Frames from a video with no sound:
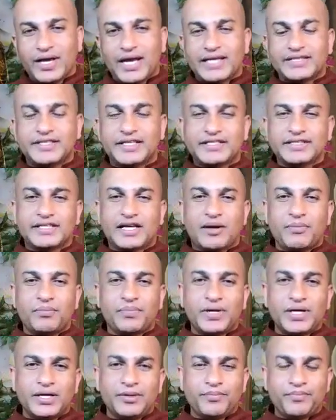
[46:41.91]
As
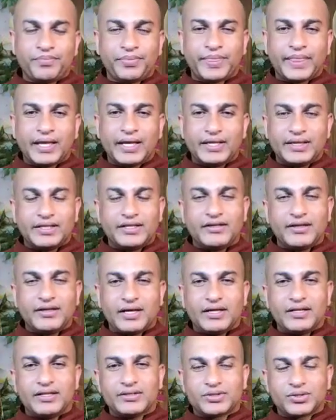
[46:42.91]
example, the,
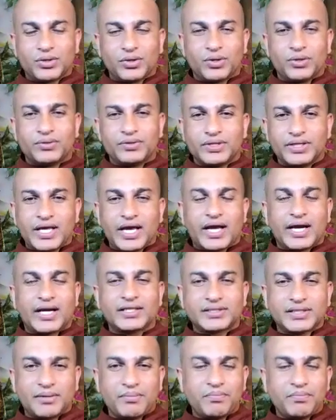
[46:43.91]
uh, so there are
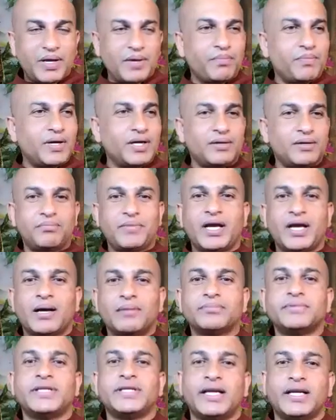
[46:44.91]
some people
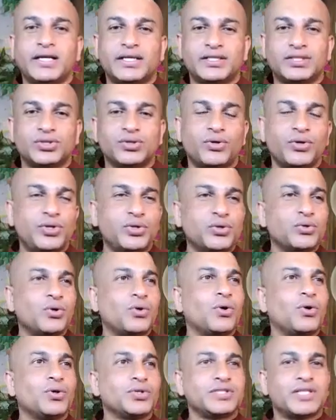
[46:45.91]
become generous. So you
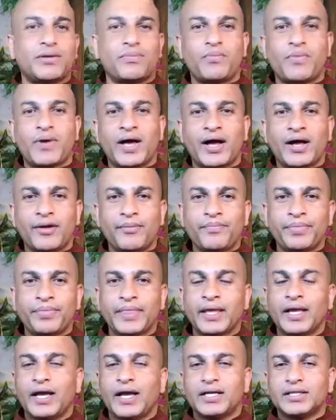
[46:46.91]
go somewhere
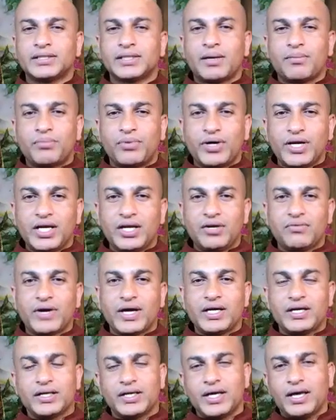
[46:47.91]
and somebody
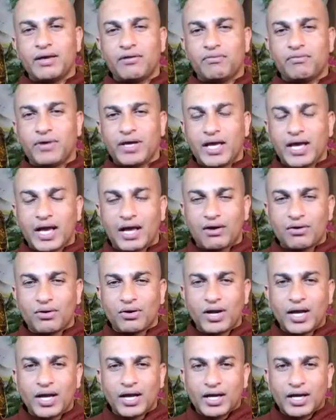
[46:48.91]
invite. we have